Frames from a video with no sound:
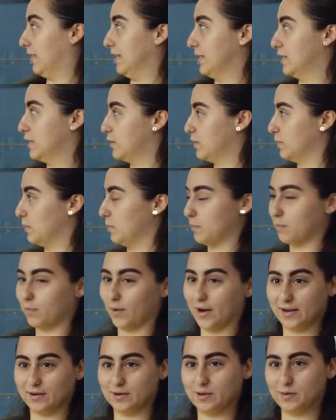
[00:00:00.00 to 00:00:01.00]
This
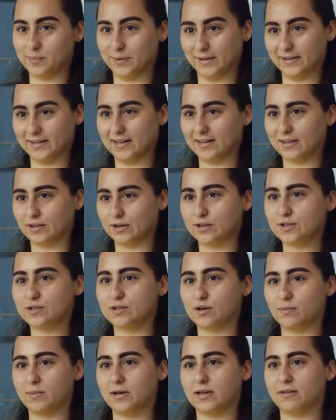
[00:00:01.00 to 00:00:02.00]
brand new building, there are
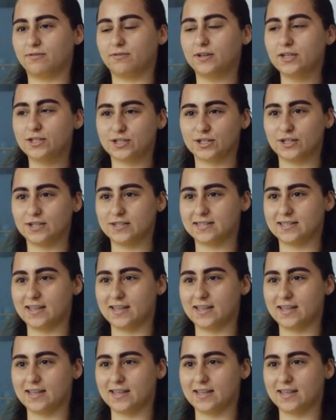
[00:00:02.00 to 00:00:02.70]
so many features